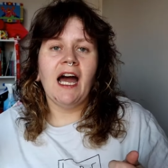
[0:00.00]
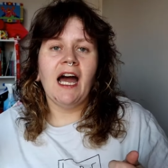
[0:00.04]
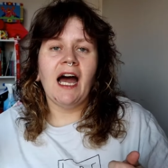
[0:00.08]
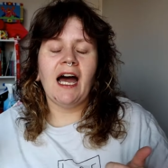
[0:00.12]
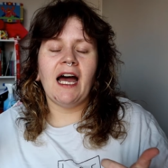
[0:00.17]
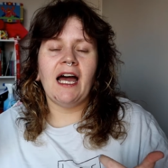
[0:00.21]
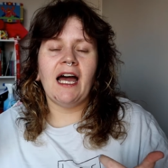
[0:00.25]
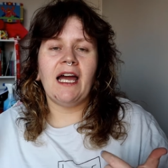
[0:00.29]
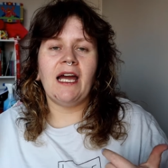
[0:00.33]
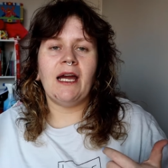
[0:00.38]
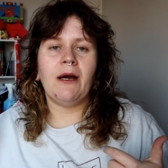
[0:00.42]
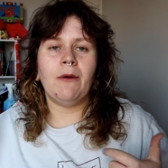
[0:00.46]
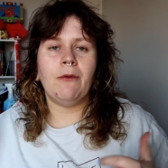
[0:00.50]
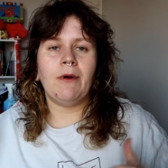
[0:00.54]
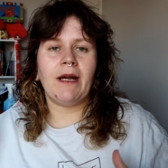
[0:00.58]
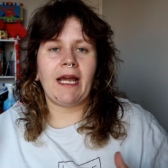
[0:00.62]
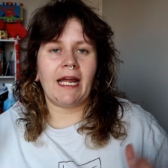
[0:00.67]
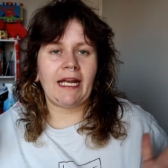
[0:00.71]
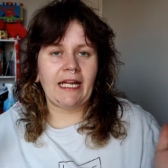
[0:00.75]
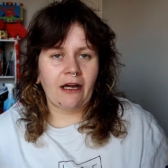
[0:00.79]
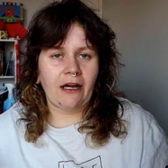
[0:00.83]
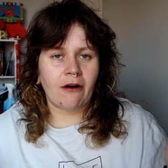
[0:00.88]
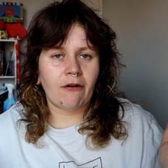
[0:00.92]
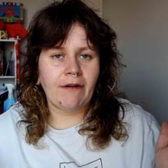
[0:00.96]
Uh, we're
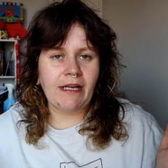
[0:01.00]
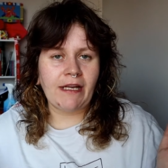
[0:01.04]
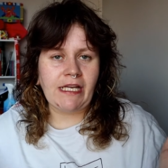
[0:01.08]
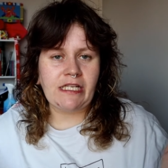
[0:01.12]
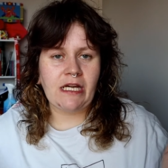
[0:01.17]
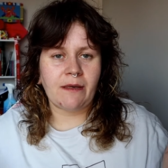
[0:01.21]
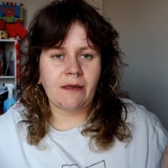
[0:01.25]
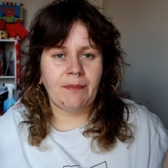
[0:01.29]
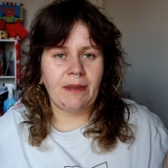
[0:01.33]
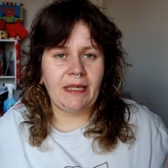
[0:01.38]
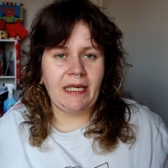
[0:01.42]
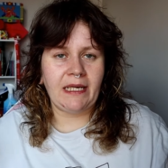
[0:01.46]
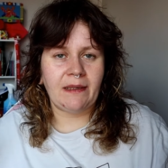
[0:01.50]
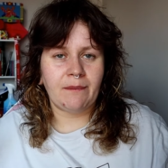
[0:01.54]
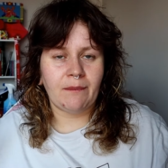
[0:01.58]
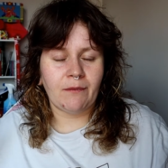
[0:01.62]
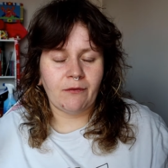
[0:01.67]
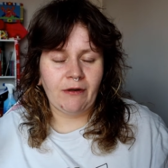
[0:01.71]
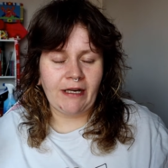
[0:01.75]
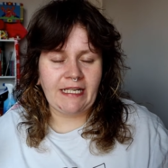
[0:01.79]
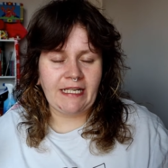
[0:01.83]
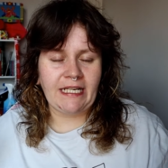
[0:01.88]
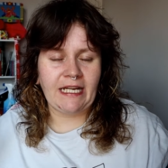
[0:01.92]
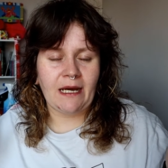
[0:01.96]
getting our radiator,
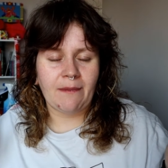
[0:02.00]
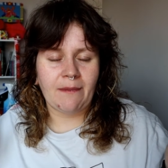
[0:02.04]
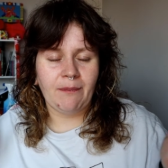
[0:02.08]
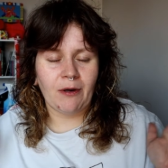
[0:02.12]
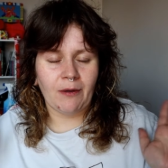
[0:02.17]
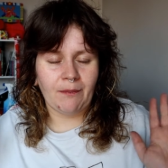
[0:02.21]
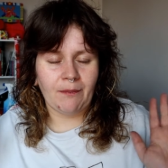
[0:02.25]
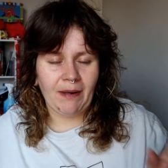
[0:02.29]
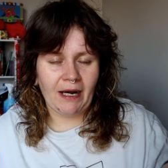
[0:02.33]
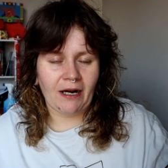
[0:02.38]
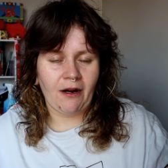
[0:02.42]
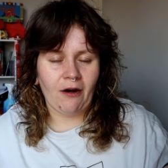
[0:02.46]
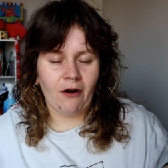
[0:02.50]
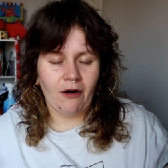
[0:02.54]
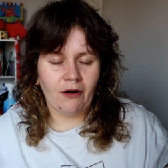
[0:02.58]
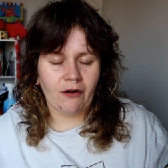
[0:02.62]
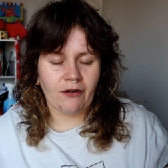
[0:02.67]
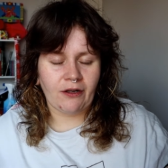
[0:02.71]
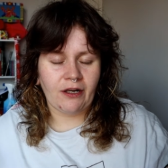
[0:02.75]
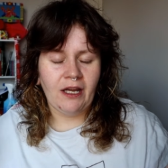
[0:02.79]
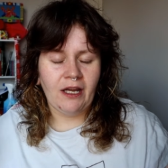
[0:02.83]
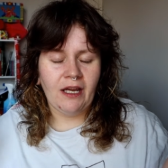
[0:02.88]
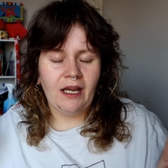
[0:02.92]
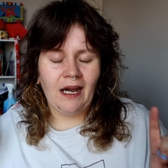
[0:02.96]
radiator put back
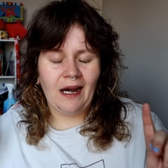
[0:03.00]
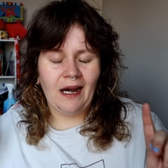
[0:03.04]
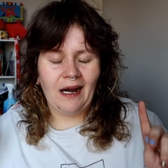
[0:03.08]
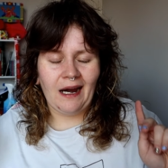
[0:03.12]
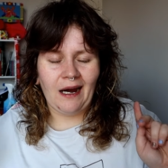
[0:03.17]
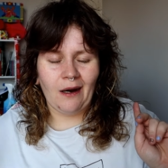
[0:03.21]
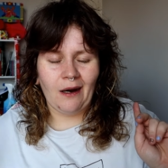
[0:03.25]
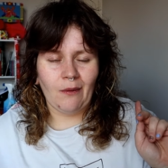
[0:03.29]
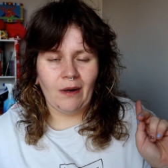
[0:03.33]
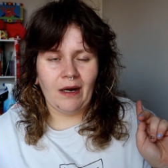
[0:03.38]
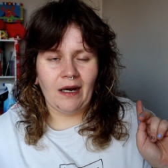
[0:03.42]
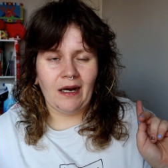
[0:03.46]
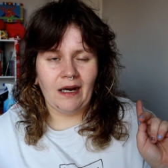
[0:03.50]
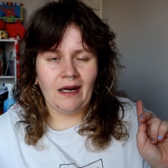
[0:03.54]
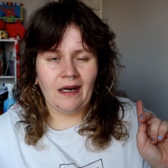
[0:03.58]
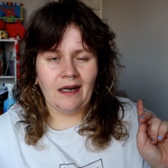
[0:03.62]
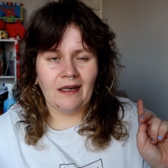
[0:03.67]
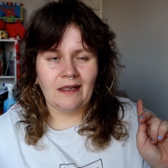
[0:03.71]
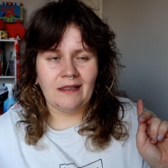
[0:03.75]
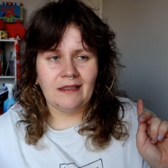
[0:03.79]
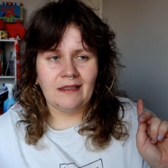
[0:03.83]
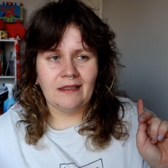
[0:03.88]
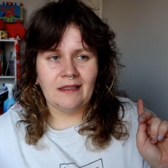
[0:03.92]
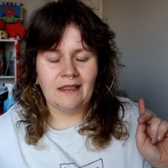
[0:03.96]
on
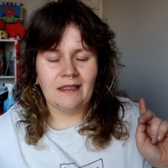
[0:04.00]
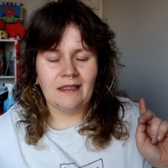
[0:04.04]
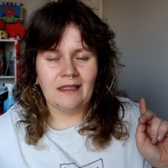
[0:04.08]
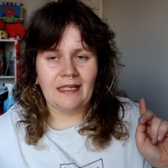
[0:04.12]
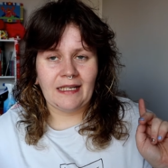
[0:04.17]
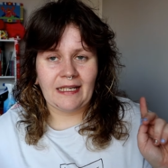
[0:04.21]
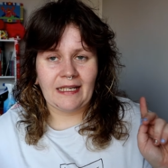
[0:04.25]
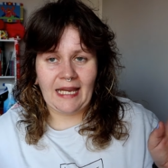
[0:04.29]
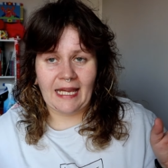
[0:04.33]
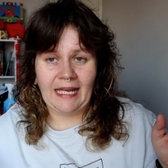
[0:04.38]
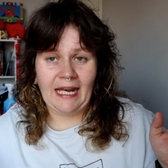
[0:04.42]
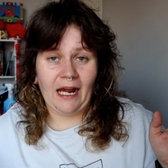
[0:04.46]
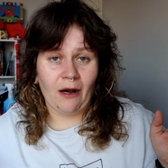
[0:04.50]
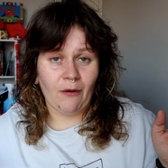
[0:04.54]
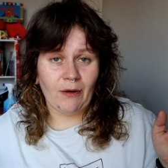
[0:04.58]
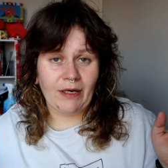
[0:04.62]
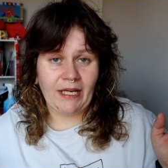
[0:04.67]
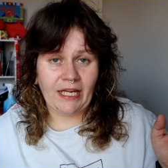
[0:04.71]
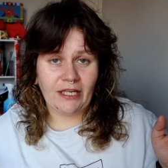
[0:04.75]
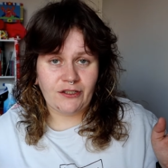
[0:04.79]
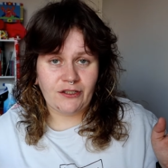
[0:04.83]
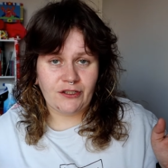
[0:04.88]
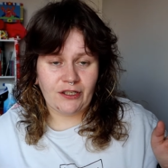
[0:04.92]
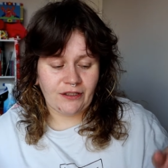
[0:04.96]
our in our
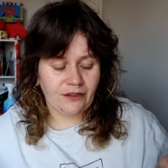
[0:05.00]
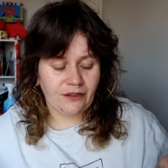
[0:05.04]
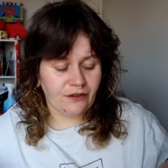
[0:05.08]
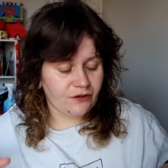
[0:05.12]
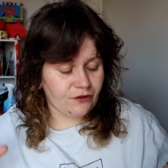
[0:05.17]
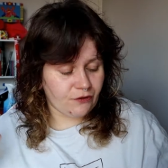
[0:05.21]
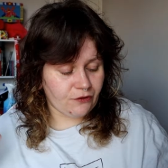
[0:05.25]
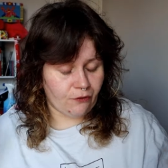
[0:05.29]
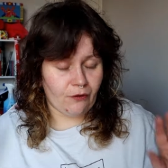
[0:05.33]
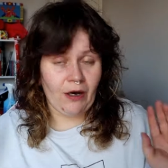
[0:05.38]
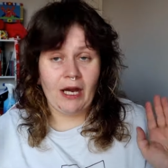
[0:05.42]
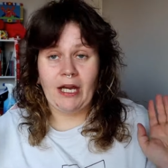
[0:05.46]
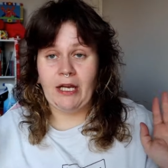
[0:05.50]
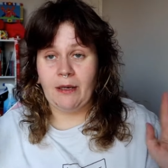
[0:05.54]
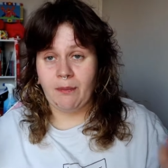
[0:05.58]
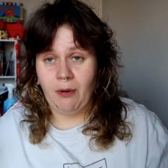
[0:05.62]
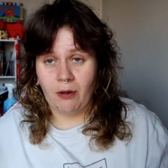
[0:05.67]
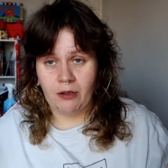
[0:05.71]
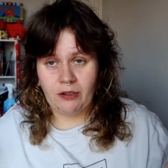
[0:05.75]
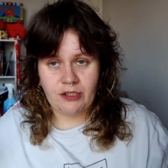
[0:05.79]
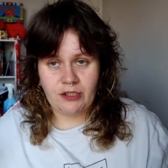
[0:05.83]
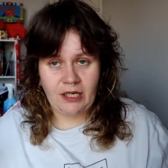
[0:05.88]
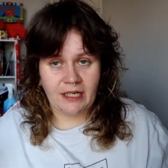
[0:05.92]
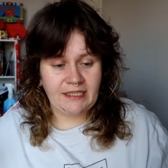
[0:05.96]
kitchen, so I
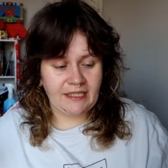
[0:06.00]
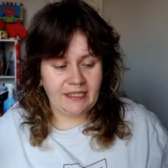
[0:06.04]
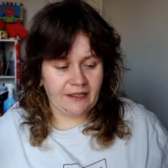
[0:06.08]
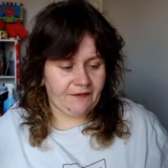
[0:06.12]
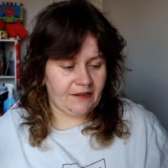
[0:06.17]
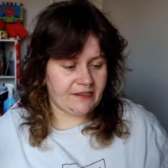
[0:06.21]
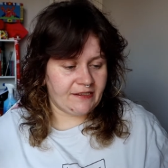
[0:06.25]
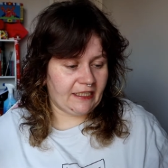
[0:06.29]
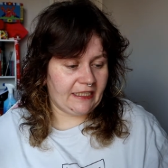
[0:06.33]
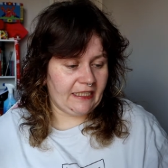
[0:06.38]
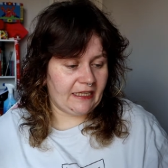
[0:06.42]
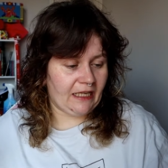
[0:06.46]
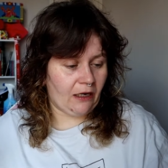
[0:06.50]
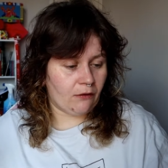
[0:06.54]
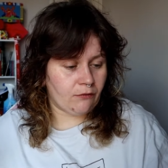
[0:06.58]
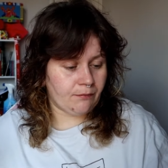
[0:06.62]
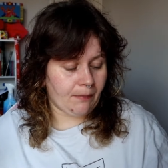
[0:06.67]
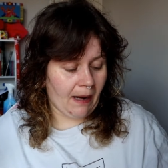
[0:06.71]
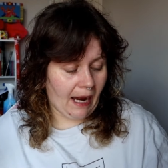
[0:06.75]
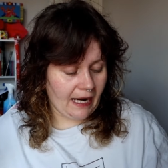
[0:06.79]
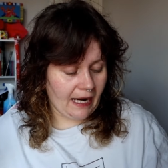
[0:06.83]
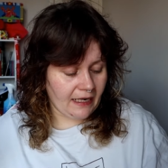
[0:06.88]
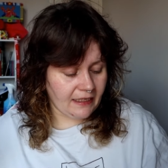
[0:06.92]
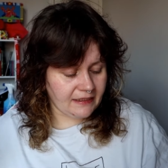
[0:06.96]
apologise if there's any loud
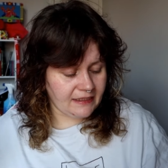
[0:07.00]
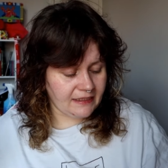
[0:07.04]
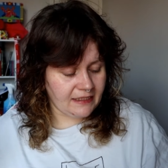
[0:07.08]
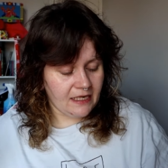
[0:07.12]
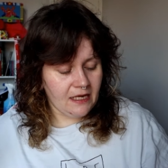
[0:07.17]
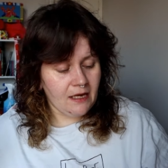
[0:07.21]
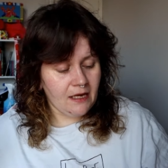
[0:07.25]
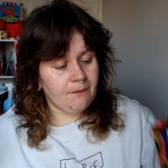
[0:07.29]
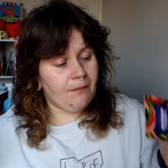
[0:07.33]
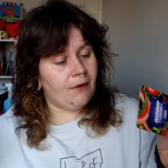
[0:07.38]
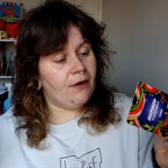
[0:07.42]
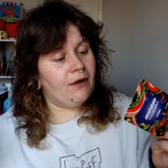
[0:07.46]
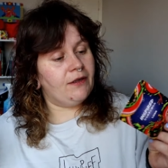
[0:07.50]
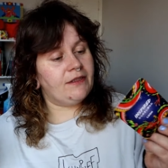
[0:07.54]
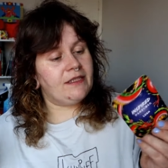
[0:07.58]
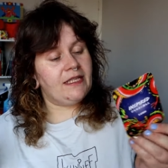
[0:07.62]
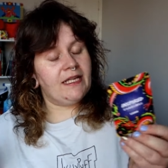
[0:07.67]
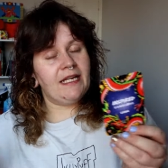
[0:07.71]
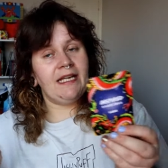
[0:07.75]
bangs. But